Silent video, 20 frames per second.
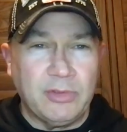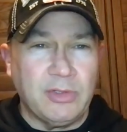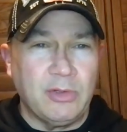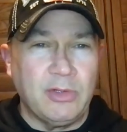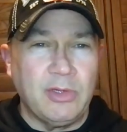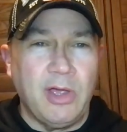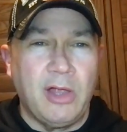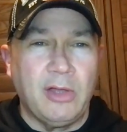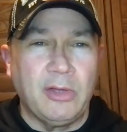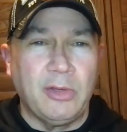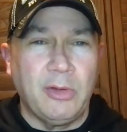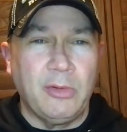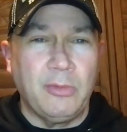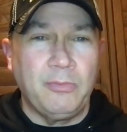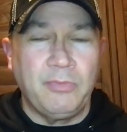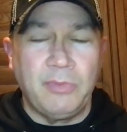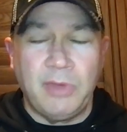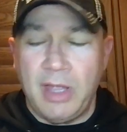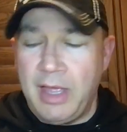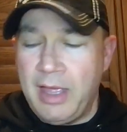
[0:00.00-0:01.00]
So you all
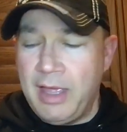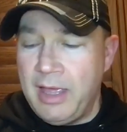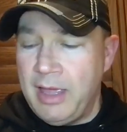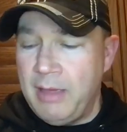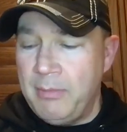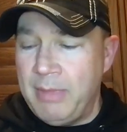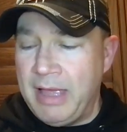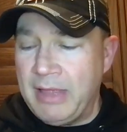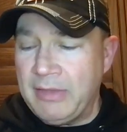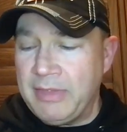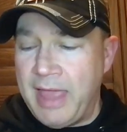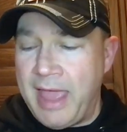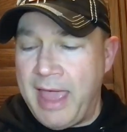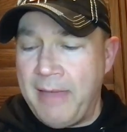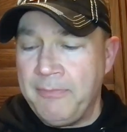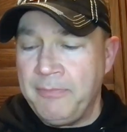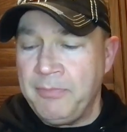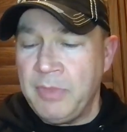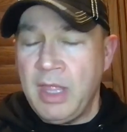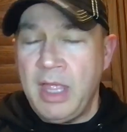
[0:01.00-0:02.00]
know about
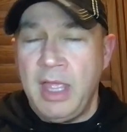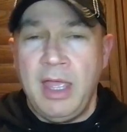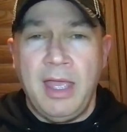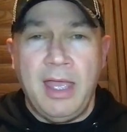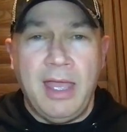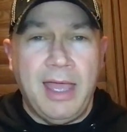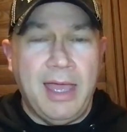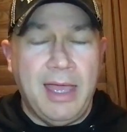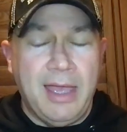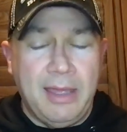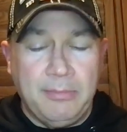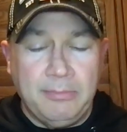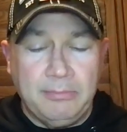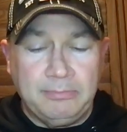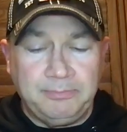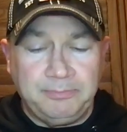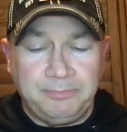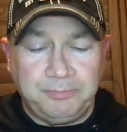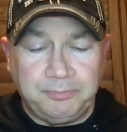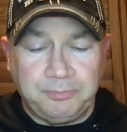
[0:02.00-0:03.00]
that.
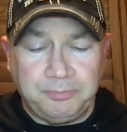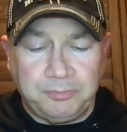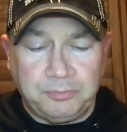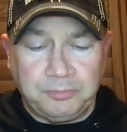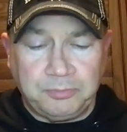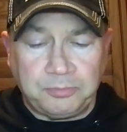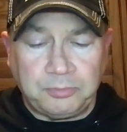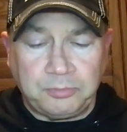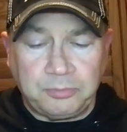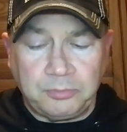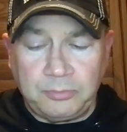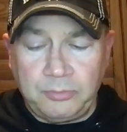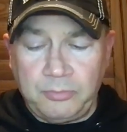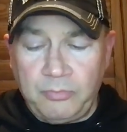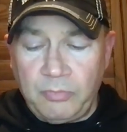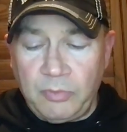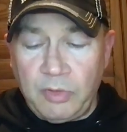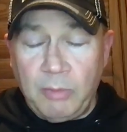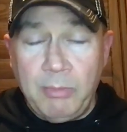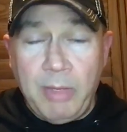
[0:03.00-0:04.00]
Um,
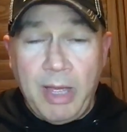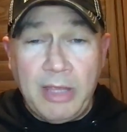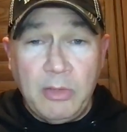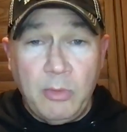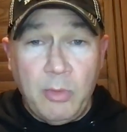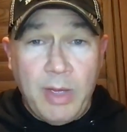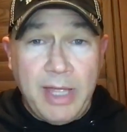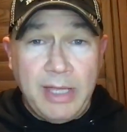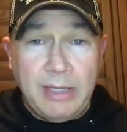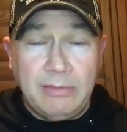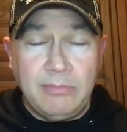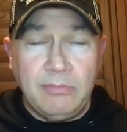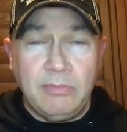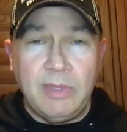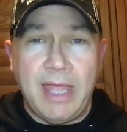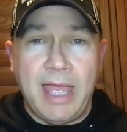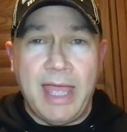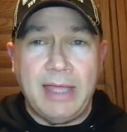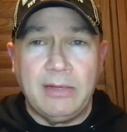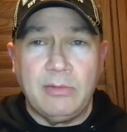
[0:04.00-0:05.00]
by the way,
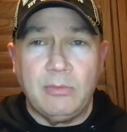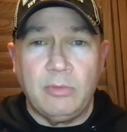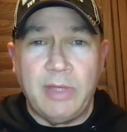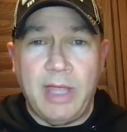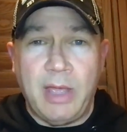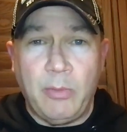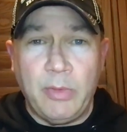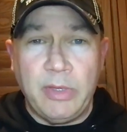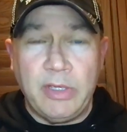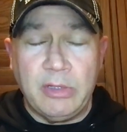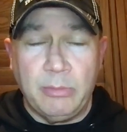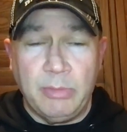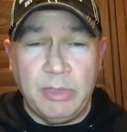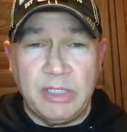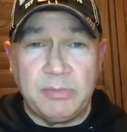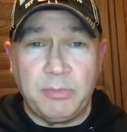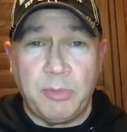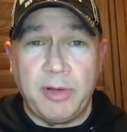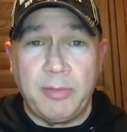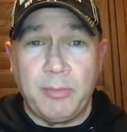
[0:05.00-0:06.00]
that that week will be
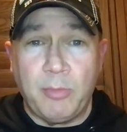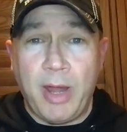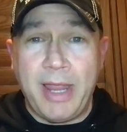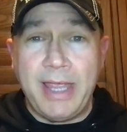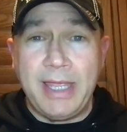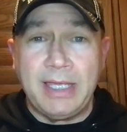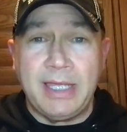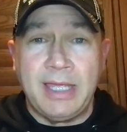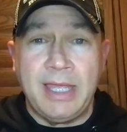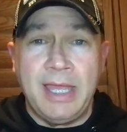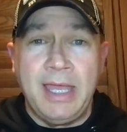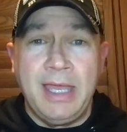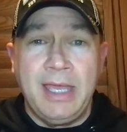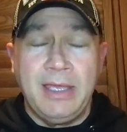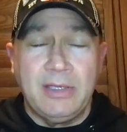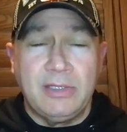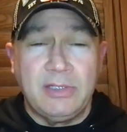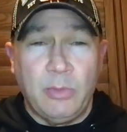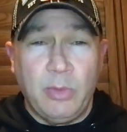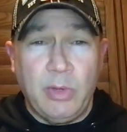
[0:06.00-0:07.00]
spring break,
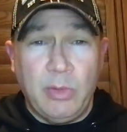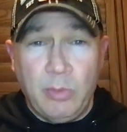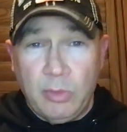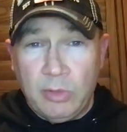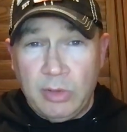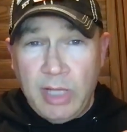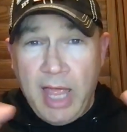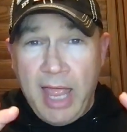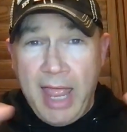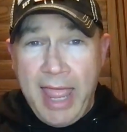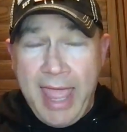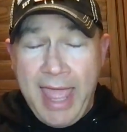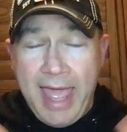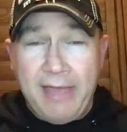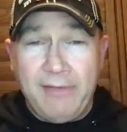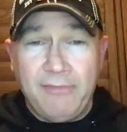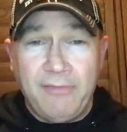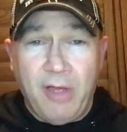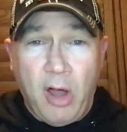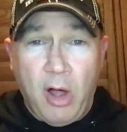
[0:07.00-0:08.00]
so we will not
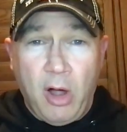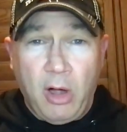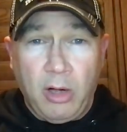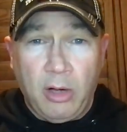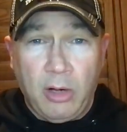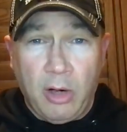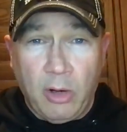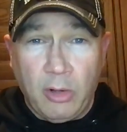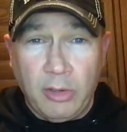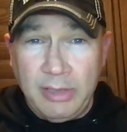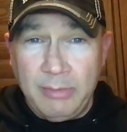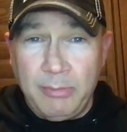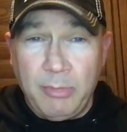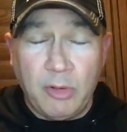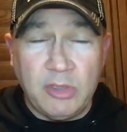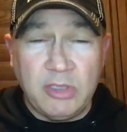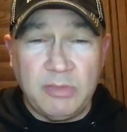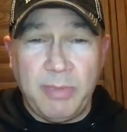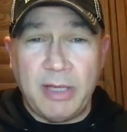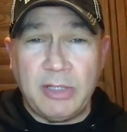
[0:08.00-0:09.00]
have our early
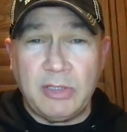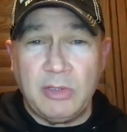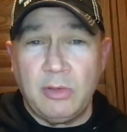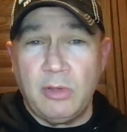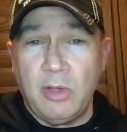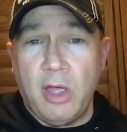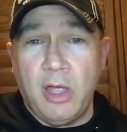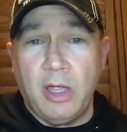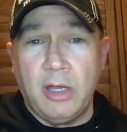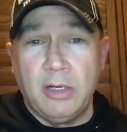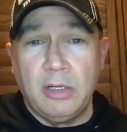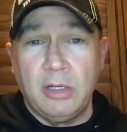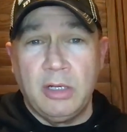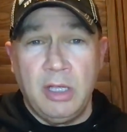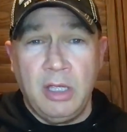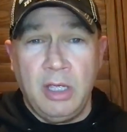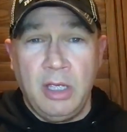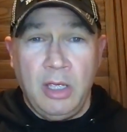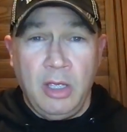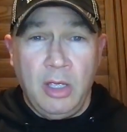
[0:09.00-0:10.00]
bird special on
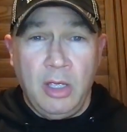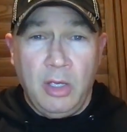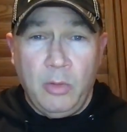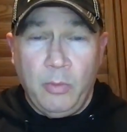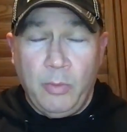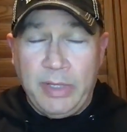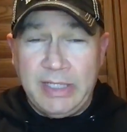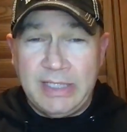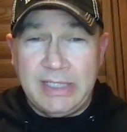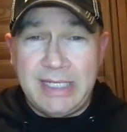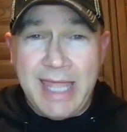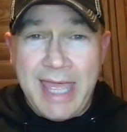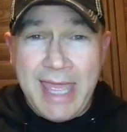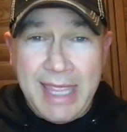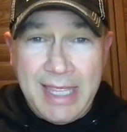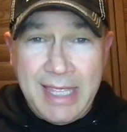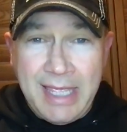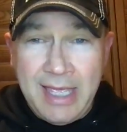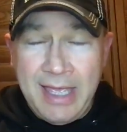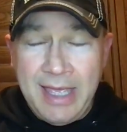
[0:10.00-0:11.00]

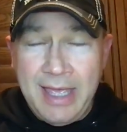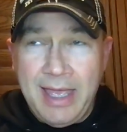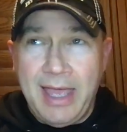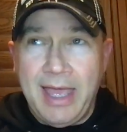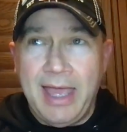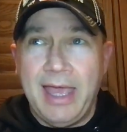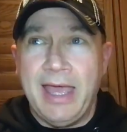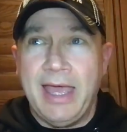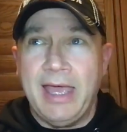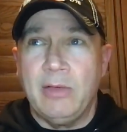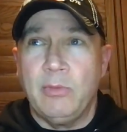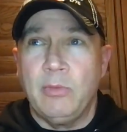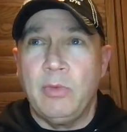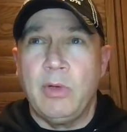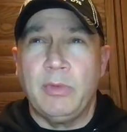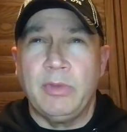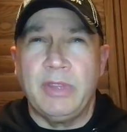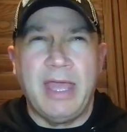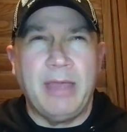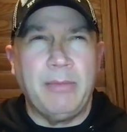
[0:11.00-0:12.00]
Wednesday. Uh,
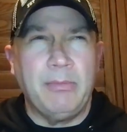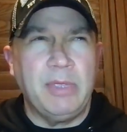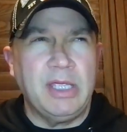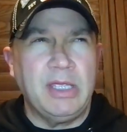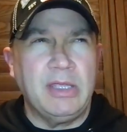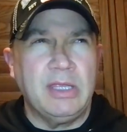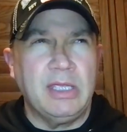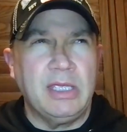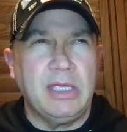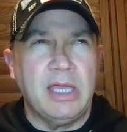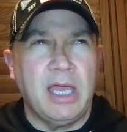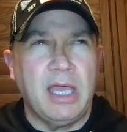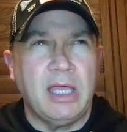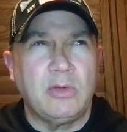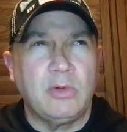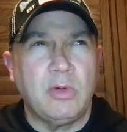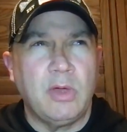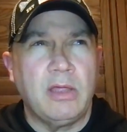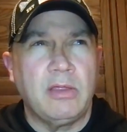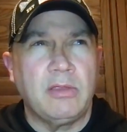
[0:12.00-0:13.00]
what would that be? The uh,
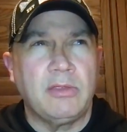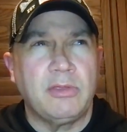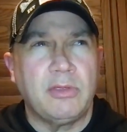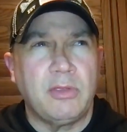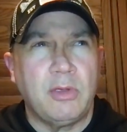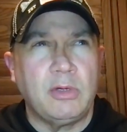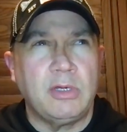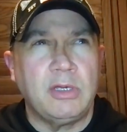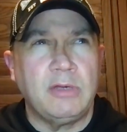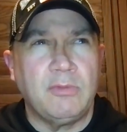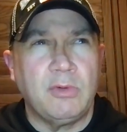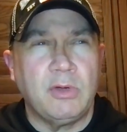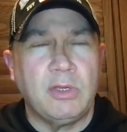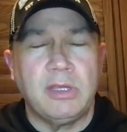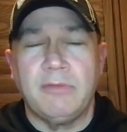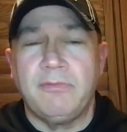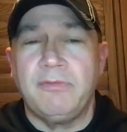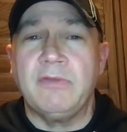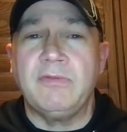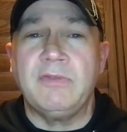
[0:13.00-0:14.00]
12th, 13th,
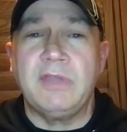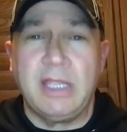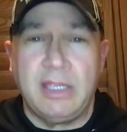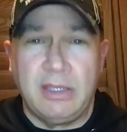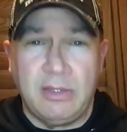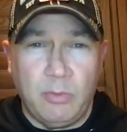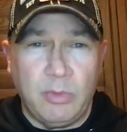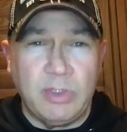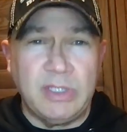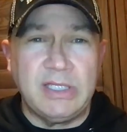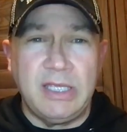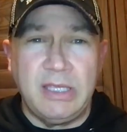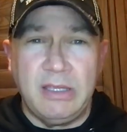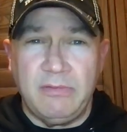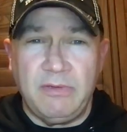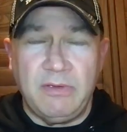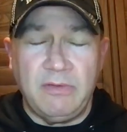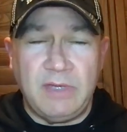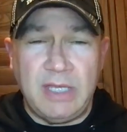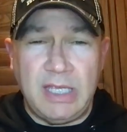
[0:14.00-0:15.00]
14th, the 15th, Wednesday the
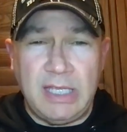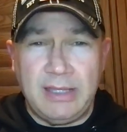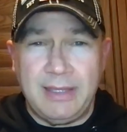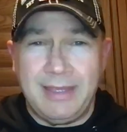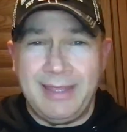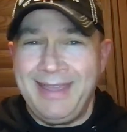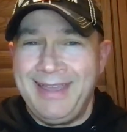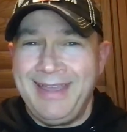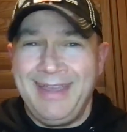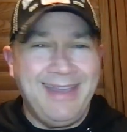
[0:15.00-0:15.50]
15th.